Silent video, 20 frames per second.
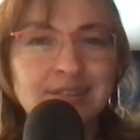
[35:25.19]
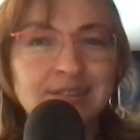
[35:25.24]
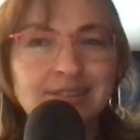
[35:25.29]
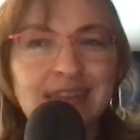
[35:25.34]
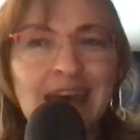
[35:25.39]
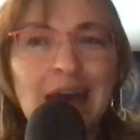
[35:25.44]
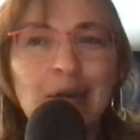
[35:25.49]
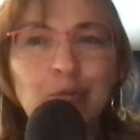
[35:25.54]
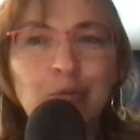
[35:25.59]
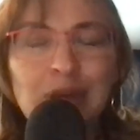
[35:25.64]

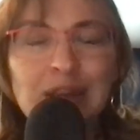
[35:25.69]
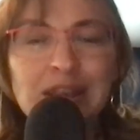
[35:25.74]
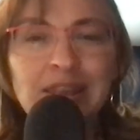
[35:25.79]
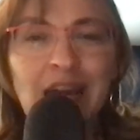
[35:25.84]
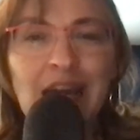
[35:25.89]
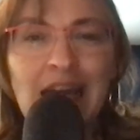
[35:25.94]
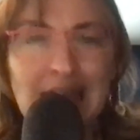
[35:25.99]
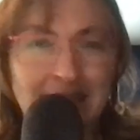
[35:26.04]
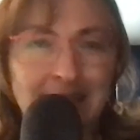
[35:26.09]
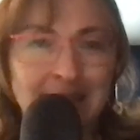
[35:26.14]
that we
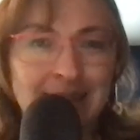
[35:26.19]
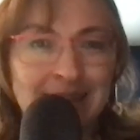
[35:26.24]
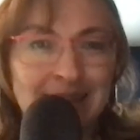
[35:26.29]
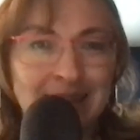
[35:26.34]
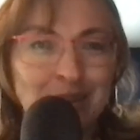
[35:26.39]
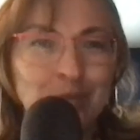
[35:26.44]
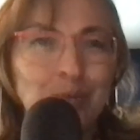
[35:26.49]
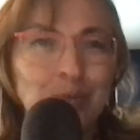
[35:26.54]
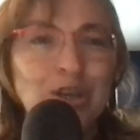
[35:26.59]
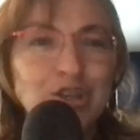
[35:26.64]
like.
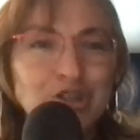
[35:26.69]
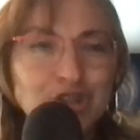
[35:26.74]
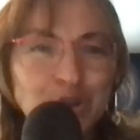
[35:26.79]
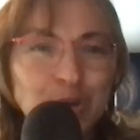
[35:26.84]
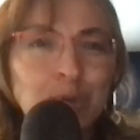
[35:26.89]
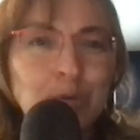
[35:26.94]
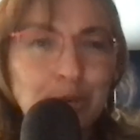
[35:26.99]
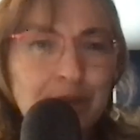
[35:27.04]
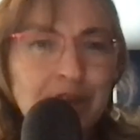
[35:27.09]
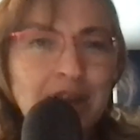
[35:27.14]
We do
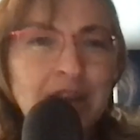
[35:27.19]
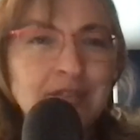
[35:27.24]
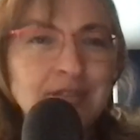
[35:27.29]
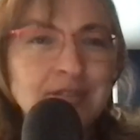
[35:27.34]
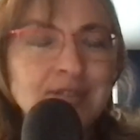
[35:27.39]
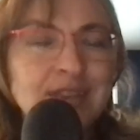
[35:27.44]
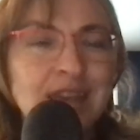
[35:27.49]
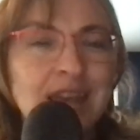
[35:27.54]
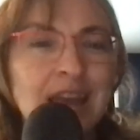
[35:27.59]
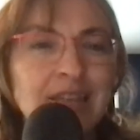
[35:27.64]

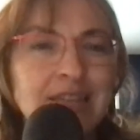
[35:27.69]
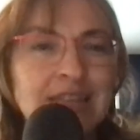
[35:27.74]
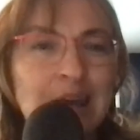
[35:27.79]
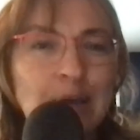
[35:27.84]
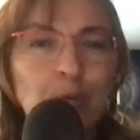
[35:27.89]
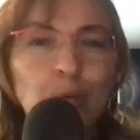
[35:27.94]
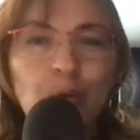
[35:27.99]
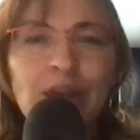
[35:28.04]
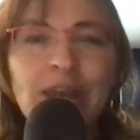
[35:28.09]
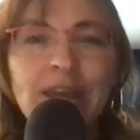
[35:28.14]
things that
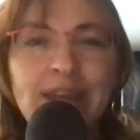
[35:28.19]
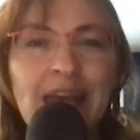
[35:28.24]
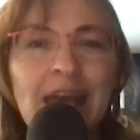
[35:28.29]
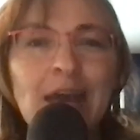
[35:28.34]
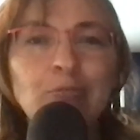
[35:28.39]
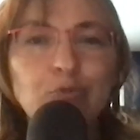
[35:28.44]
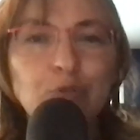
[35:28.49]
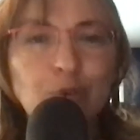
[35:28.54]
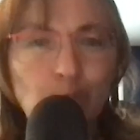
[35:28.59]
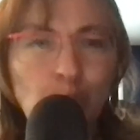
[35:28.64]
we
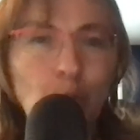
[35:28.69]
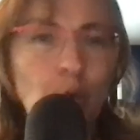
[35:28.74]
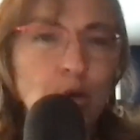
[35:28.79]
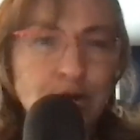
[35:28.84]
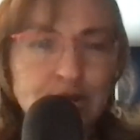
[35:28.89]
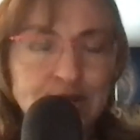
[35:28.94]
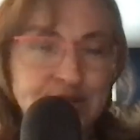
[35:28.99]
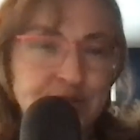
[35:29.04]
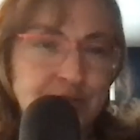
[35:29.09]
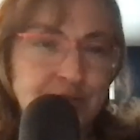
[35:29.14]
get
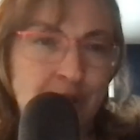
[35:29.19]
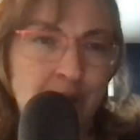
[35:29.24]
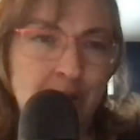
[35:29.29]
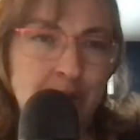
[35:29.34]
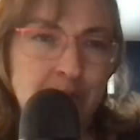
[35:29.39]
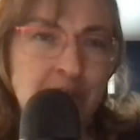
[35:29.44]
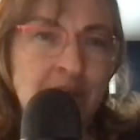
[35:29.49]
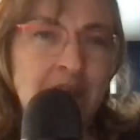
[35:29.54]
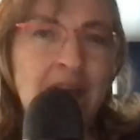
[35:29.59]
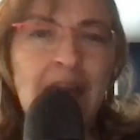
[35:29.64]
rewards from.
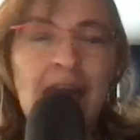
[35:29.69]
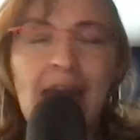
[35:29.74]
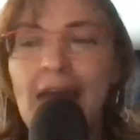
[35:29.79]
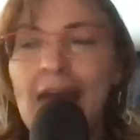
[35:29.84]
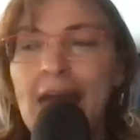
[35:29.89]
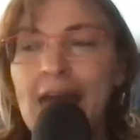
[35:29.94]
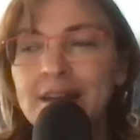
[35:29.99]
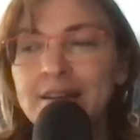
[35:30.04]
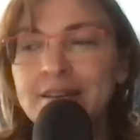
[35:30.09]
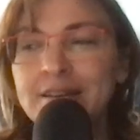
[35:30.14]

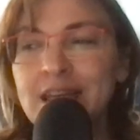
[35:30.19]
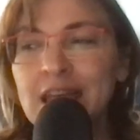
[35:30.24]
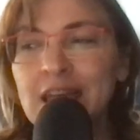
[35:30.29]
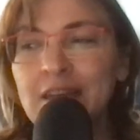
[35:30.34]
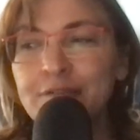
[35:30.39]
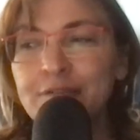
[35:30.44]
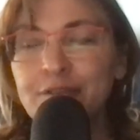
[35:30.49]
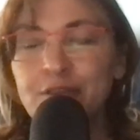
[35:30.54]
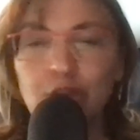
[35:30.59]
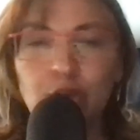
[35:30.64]
And
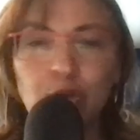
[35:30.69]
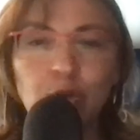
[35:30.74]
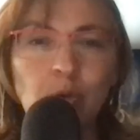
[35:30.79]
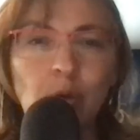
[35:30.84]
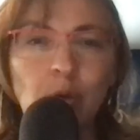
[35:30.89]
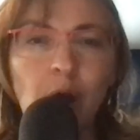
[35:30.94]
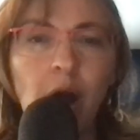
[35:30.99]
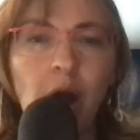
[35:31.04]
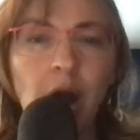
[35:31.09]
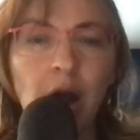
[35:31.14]
if you
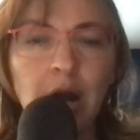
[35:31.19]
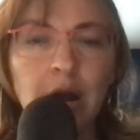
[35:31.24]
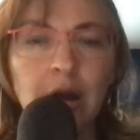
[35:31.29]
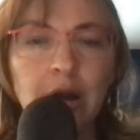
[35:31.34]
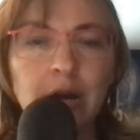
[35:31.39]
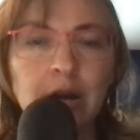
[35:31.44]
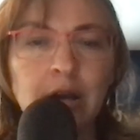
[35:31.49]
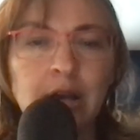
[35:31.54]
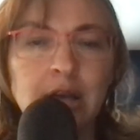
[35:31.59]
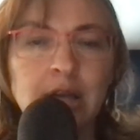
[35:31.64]

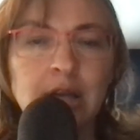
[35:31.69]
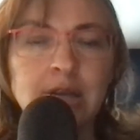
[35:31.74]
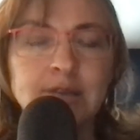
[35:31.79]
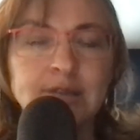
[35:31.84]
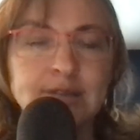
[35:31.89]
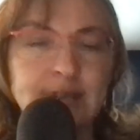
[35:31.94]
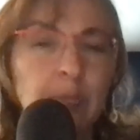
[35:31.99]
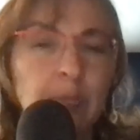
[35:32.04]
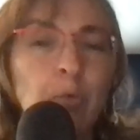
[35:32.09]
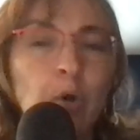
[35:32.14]
are
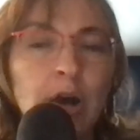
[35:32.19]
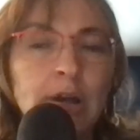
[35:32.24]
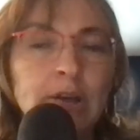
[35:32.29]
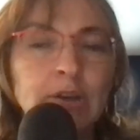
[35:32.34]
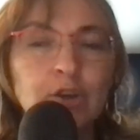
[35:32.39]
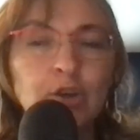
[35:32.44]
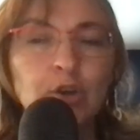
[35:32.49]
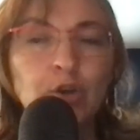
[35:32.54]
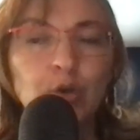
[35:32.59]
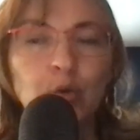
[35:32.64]
someone
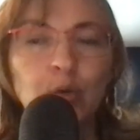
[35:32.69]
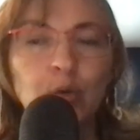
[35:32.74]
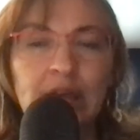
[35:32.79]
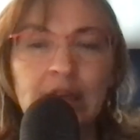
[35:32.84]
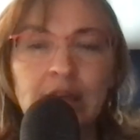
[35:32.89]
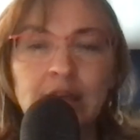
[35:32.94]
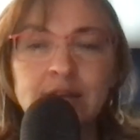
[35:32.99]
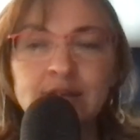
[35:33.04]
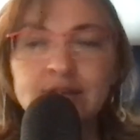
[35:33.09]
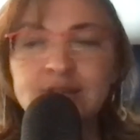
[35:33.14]
who
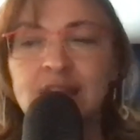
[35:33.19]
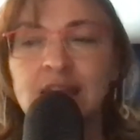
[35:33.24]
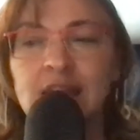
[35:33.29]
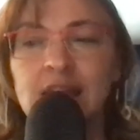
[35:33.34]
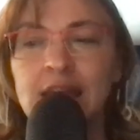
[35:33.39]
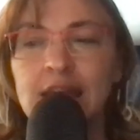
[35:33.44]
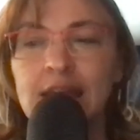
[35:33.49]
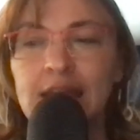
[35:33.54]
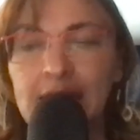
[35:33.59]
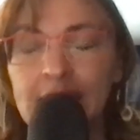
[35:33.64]
is
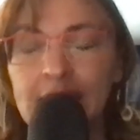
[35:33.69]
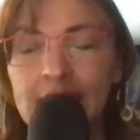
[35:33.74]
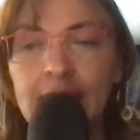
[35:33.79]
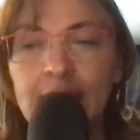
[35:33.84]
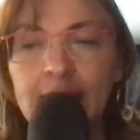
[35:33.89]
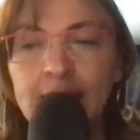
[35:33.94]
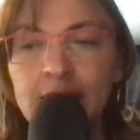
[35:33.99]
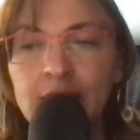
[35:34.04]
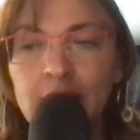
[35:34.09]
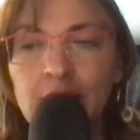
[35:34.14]

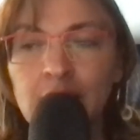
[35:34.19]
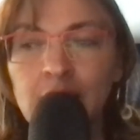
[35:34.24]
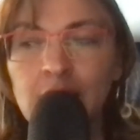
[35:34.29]
eating